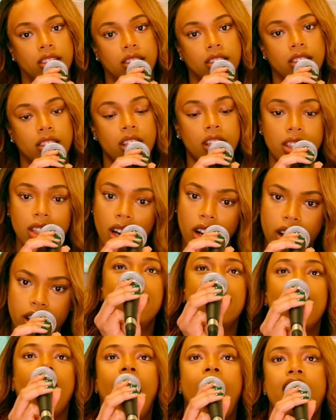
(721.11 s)
It's hard.
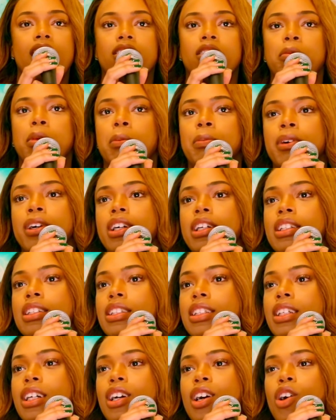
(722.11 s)
I remember
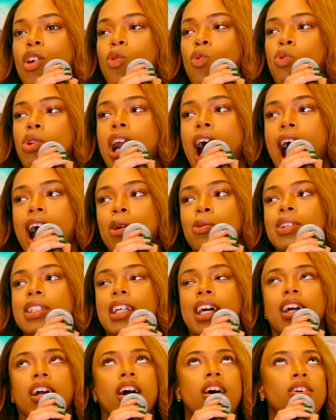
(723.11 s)
when I was like,
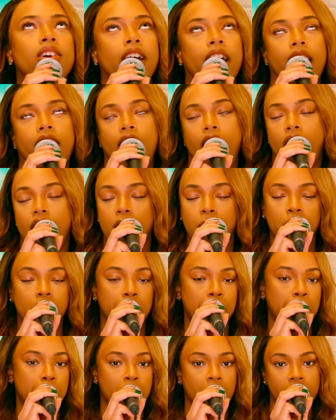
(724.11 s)
okay, I'm gonna be
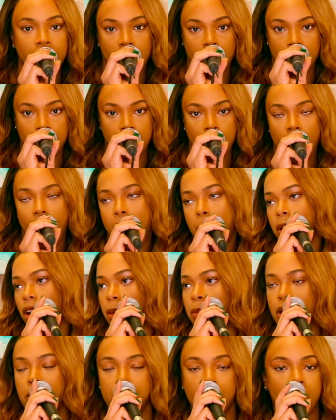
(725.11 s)
more vulnerable. I'm gonna be
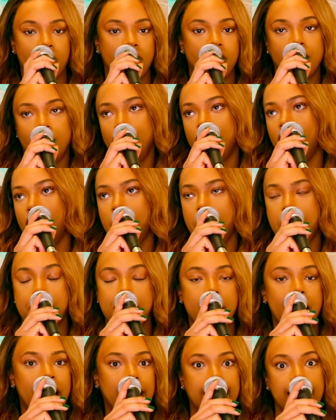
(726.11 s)
more,
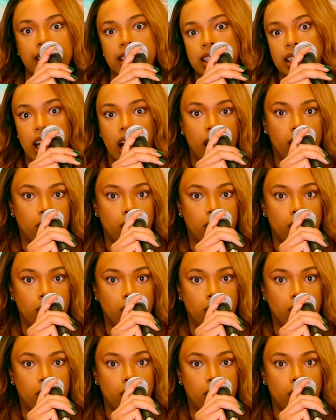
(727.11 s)
myself.